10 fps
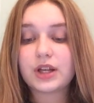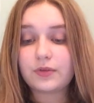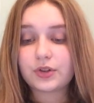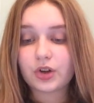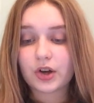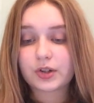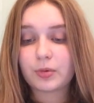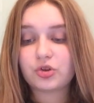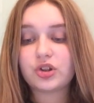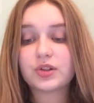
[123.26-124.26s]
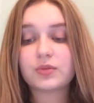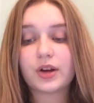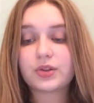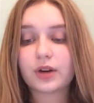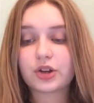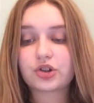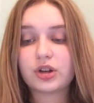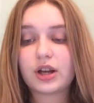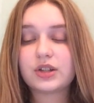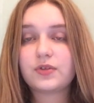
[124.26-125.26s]
David talks about Jesus'
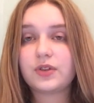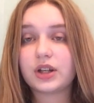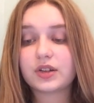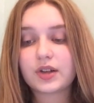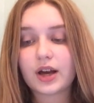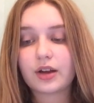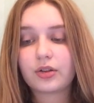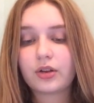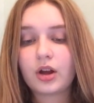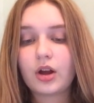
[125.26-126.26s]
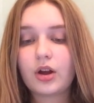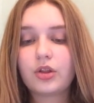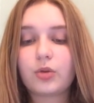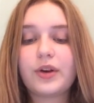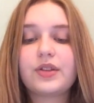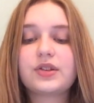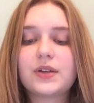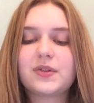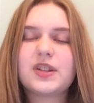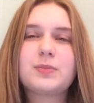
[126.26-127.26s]
resurrection and defeating death. The way that
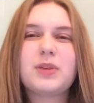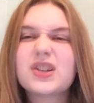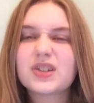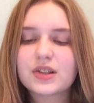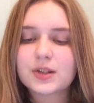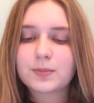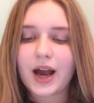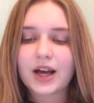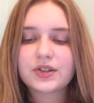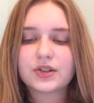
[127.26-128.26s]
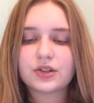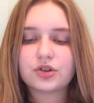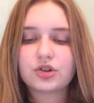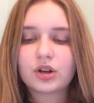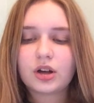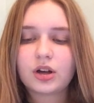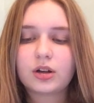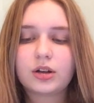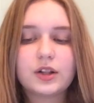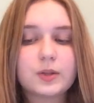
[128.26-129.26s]
David speaks in this passage
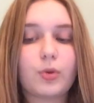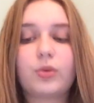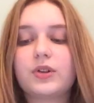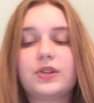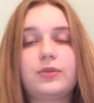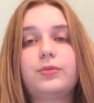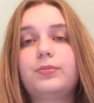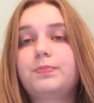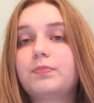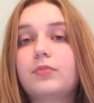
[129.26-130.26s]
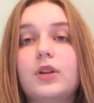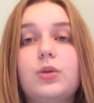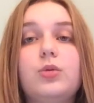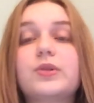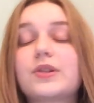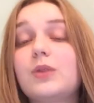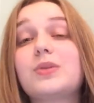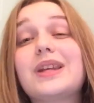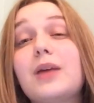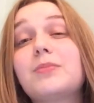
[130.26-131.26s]
he spoke as if he was, it
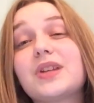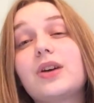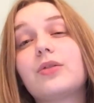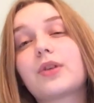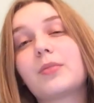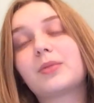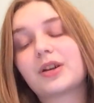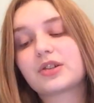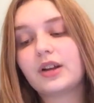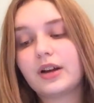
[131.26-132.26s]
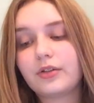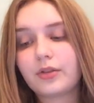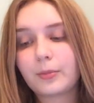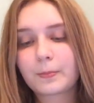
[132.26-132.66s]
was himself coming back to life.